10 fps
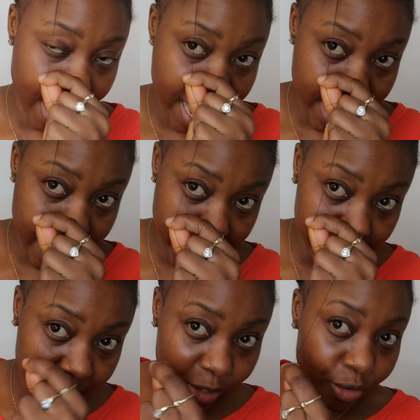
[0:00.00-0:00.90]

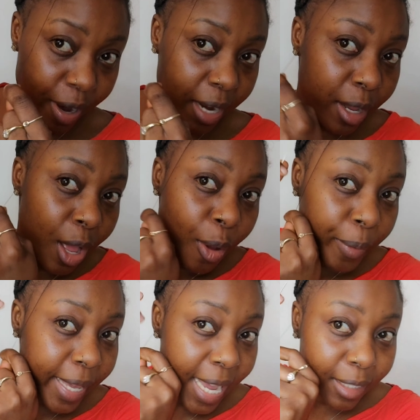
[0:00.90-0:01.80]
here, this thread,
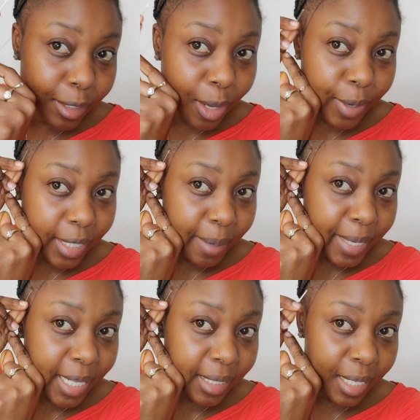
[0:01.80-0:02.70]
we can't sew it here
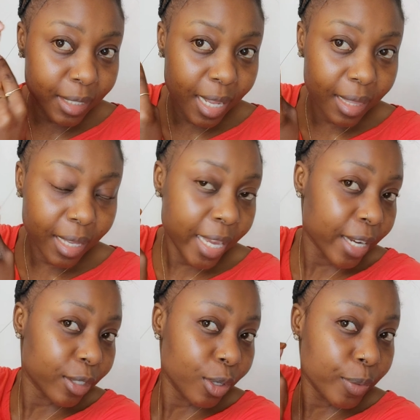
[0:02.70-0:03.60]
because there's nothing
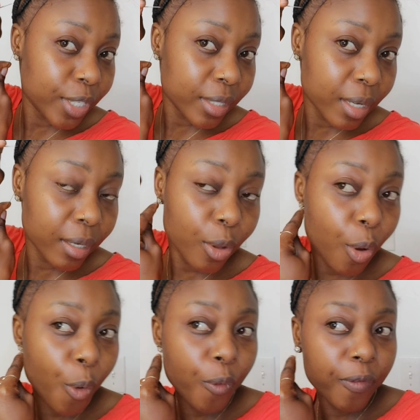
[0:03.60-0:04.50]
here, so we're just gonna
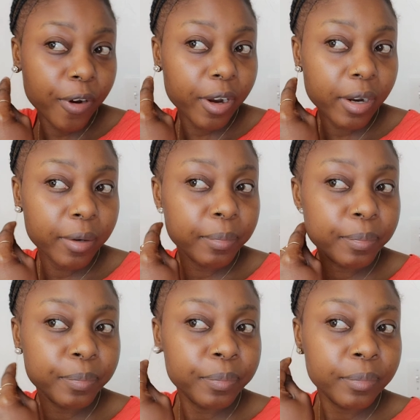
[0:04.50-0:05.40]
go over
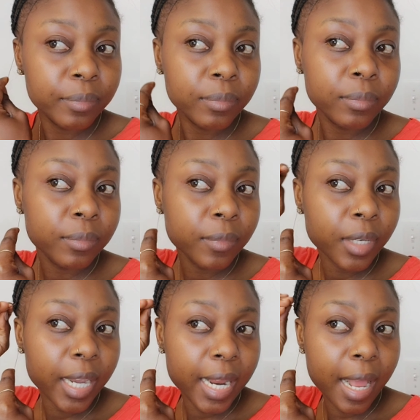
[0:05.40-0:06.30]

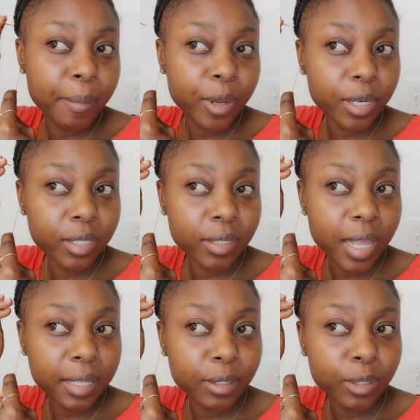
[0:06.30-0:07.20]
and I'm gonna
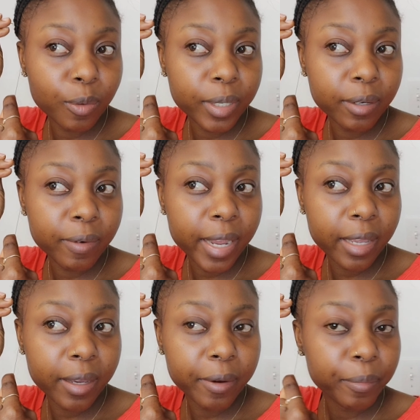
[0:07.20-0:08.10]
start sewing it
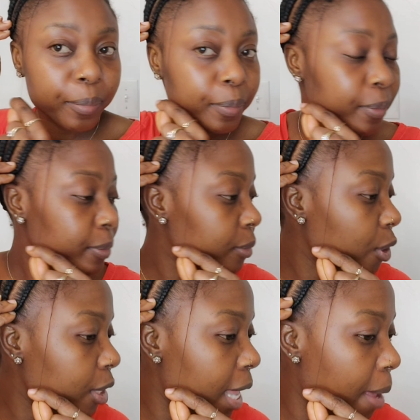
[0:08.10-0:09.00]
right here
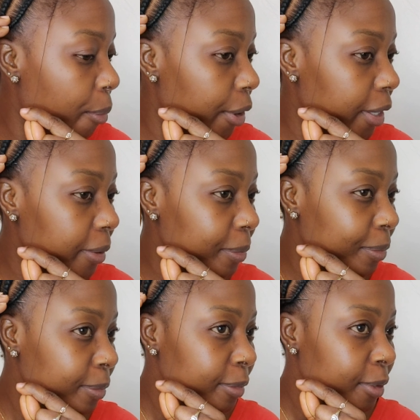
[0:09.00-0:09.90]
on that braid
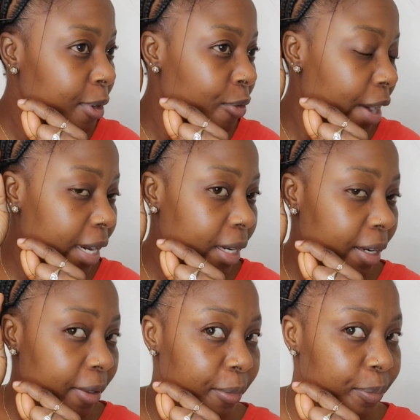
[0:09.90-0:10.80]
right
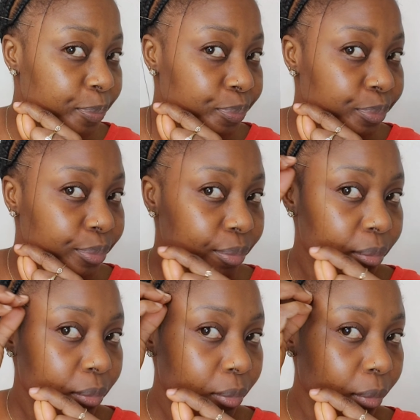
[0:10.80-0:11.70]
there.
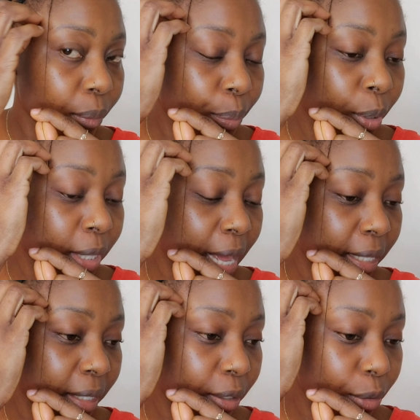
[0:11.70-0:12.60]
Pull
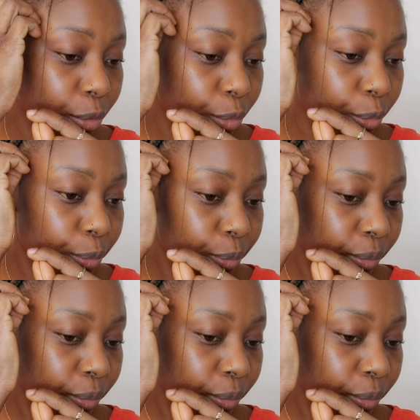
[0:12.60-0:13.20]
that needle through.